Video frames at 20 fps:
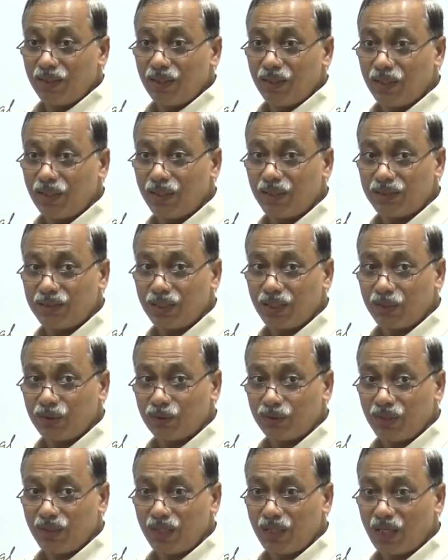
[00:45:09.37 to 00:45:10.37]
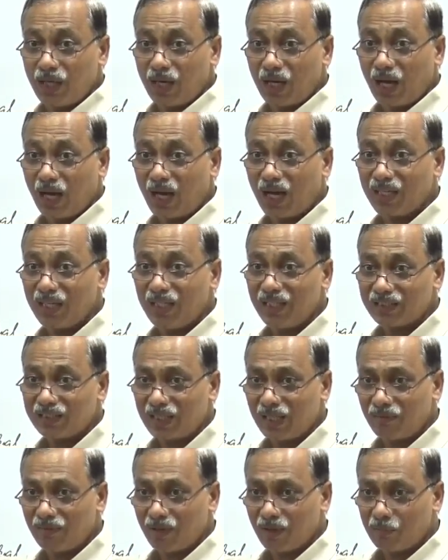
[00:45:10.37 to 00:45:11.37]
reaching to the highest
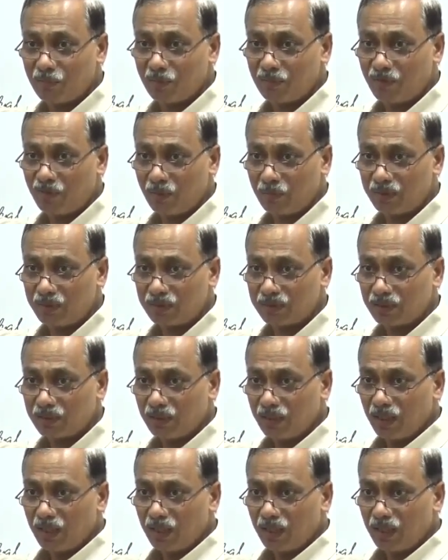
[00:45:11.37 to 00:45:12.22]
level of performance